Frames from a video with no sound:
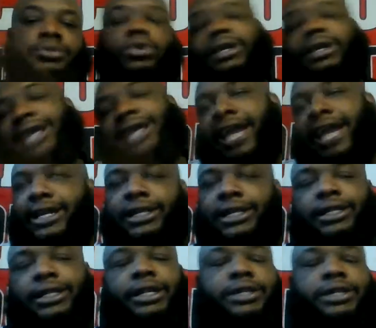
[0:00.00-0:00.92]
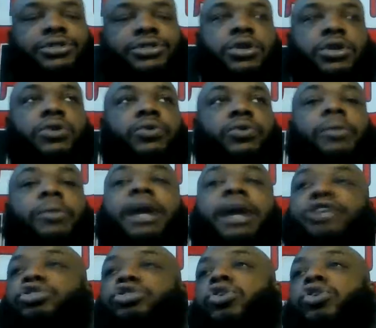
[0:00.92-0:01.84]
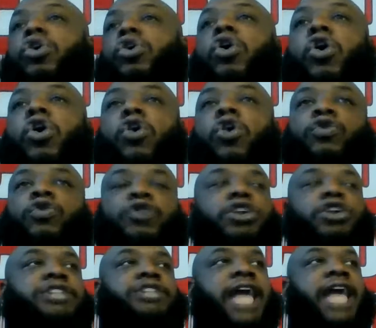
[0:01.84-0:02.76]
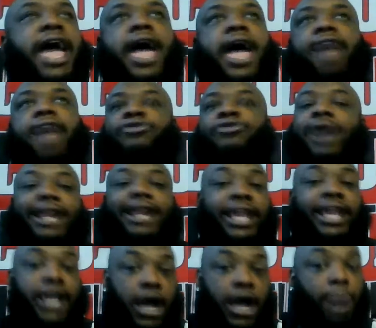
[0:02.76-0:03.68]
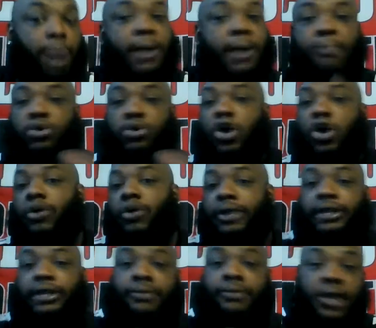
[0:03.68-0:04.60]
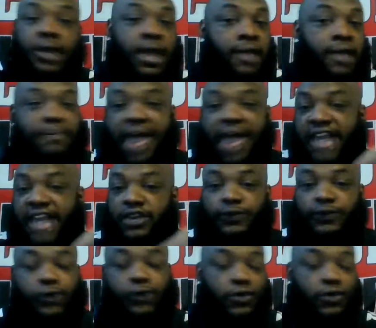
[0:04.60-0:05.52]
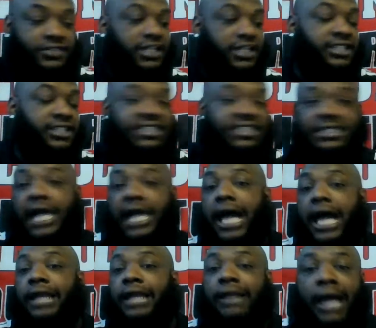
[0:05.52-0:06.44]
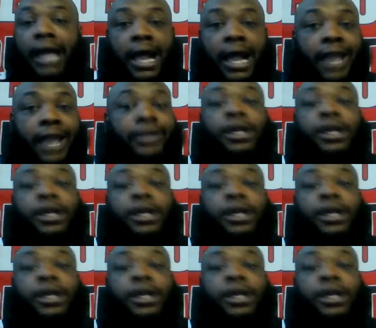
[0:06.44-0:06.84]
at the end of the end zone. Remind you the whole first half while they up, I'm going back and forth to the sideline,